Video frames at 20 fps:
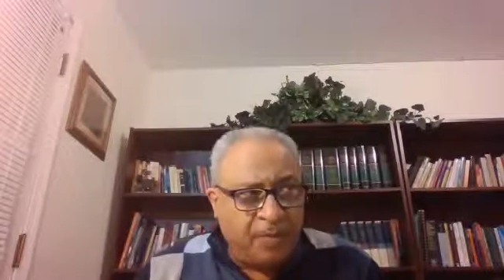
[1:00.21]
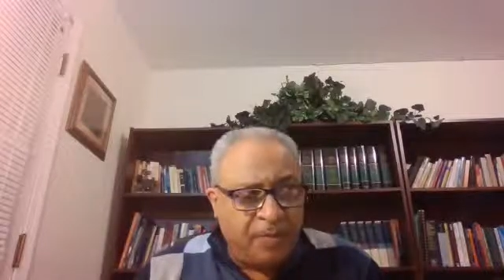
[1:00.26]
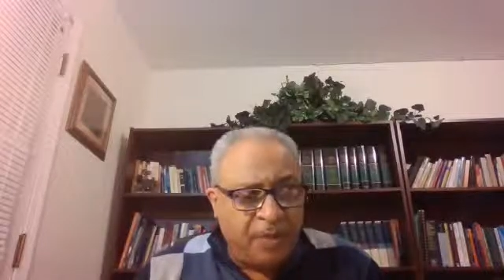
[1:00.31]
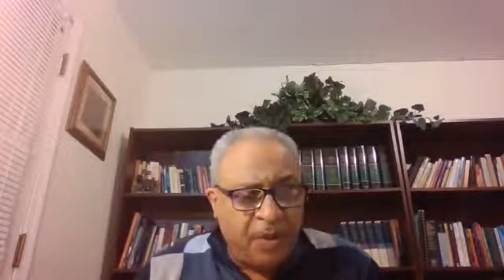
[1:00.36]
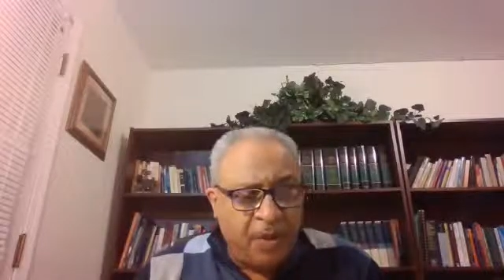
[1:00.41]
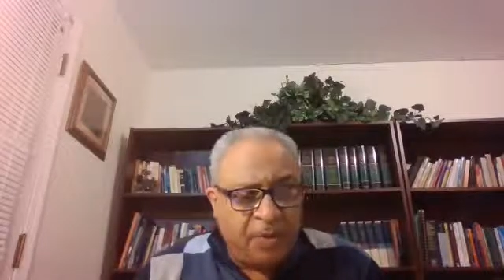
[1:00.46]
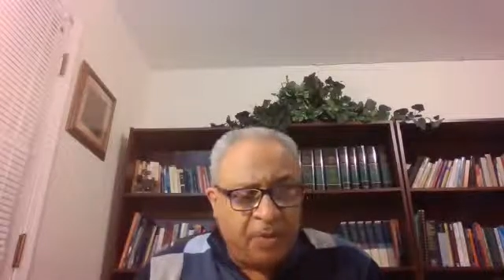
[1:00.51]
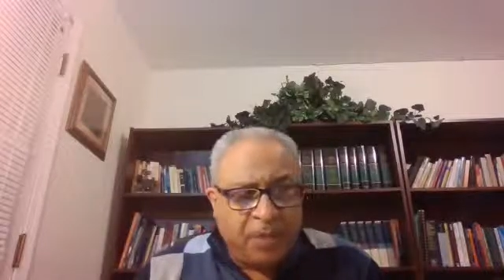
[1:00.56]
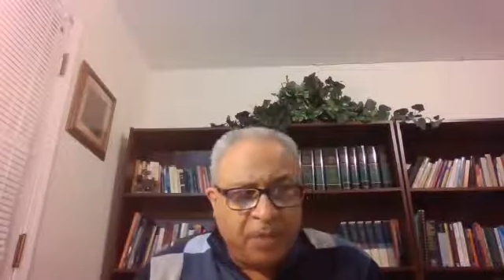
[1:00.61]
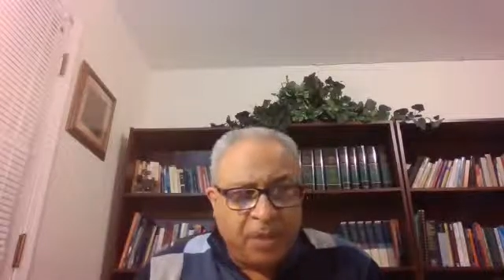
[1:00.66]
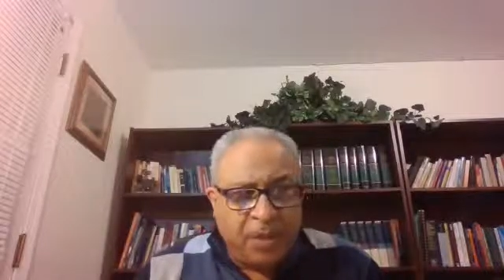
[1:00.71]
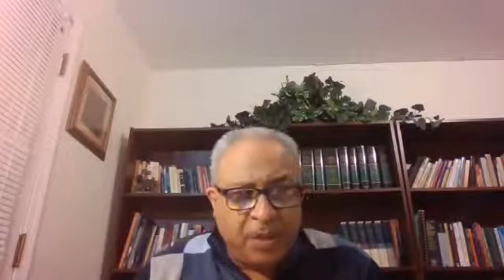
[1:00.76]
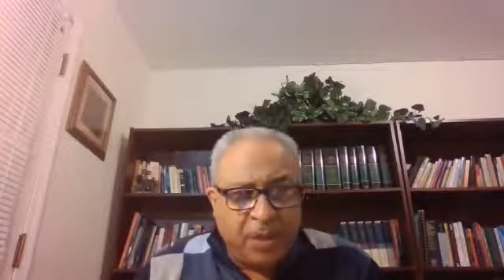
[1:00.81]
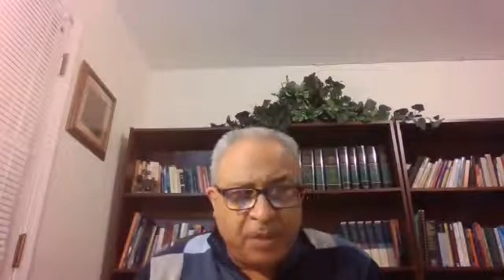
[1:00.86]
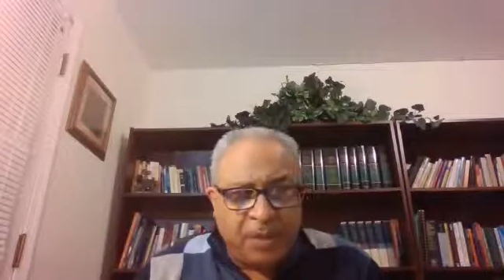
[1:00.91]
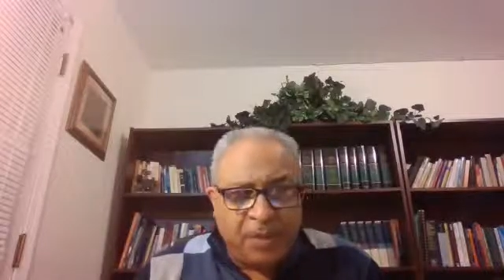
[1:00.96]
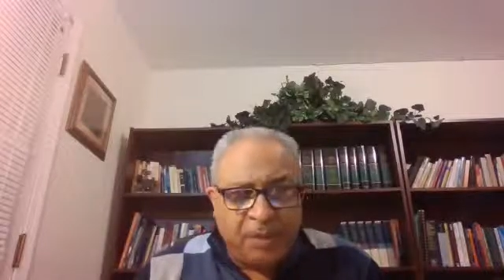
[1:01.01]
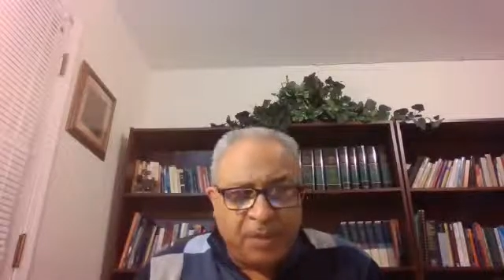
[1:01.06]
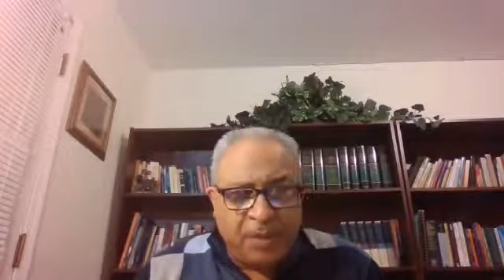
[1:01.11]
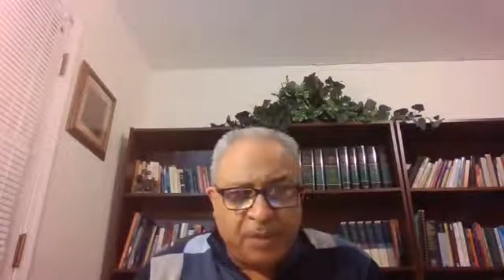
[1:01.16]
of
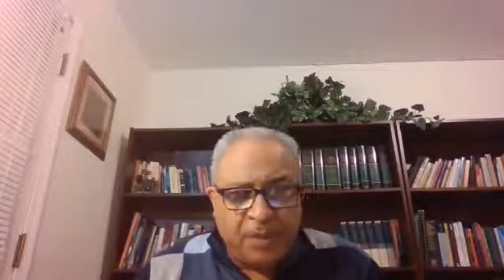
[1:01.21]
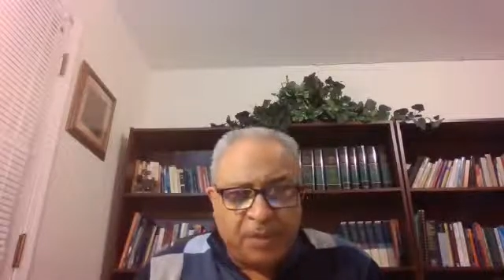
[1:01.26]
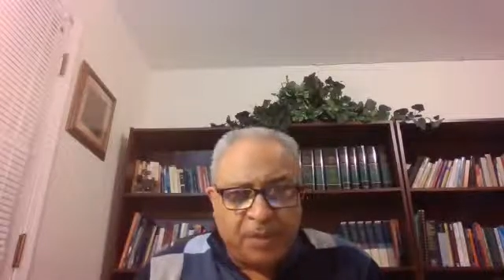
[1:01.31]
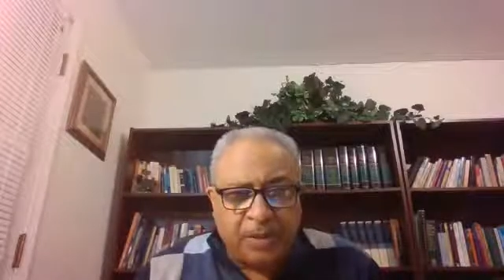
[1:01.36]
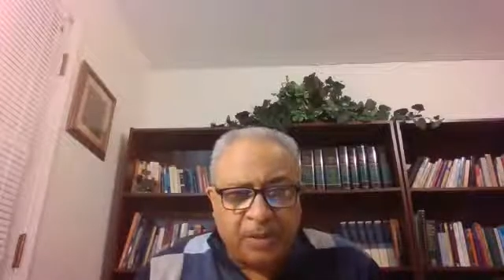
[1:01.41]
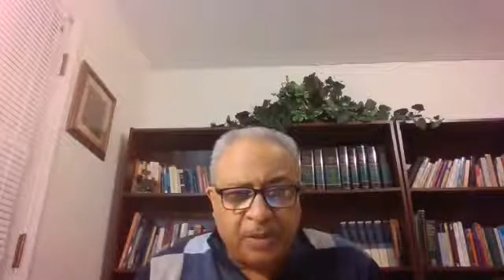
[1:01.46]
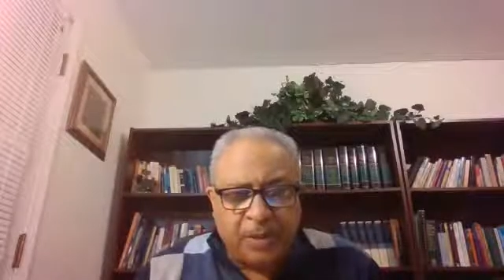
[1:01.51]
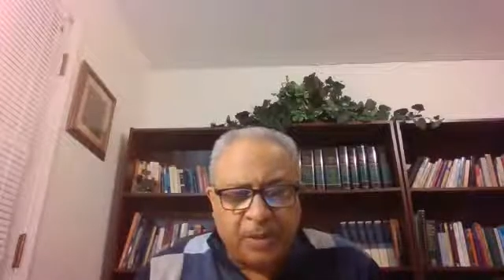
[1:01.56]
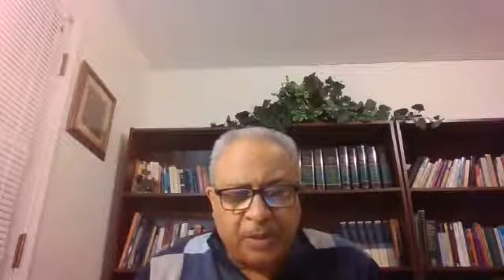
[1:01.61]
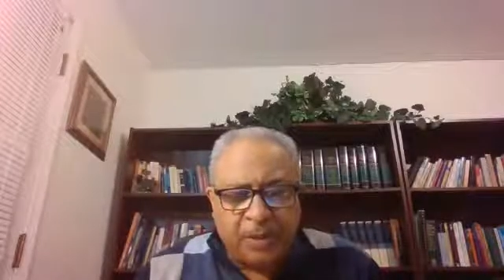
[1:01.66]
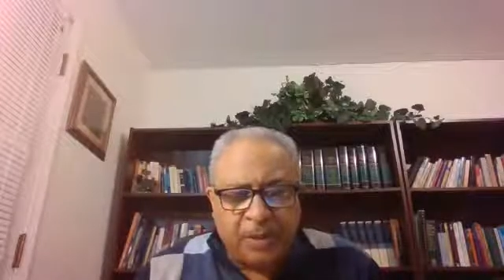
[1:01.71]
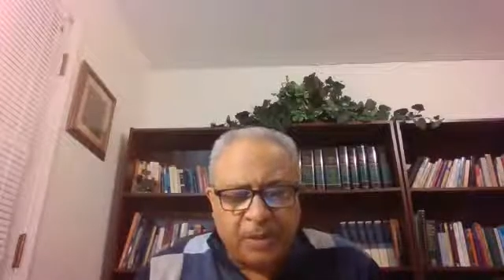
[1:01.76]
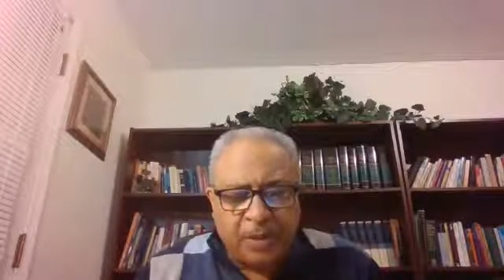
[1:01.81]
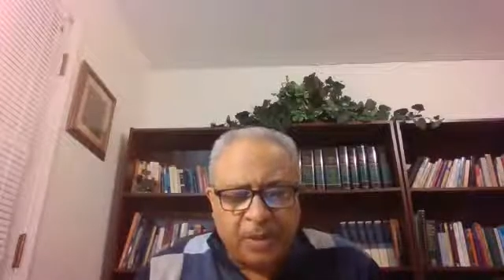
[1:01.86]
unpredictability